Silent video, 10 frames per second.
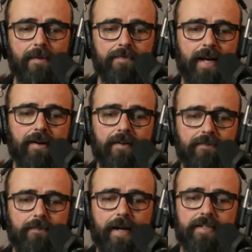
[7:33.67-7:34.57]
tired
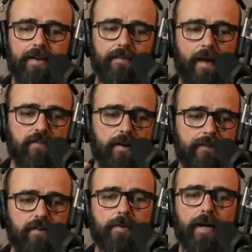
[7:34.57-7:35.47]
of brands,
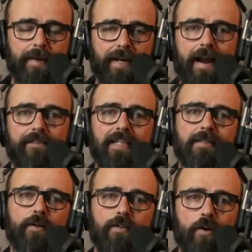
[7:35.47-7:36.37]
every brand making everything
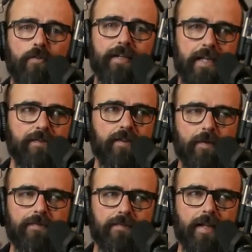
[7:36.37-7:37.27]
about COVID, even
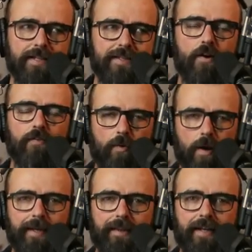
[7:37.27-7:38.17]
though that is the
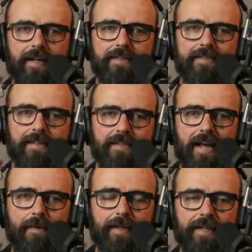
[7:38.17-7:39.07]
overwhelming thing that's
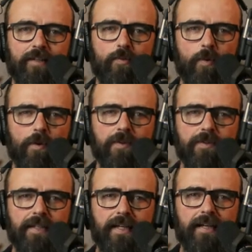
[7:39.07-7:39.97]
happening in the world.